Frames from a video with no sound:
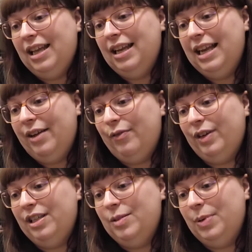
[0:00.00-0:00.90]
Let a
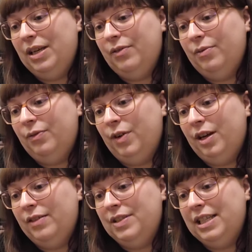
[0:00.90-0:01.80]
friend pick from
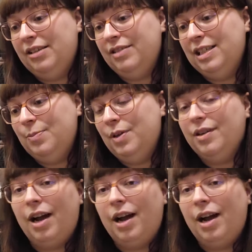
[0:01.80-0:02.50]
five series book.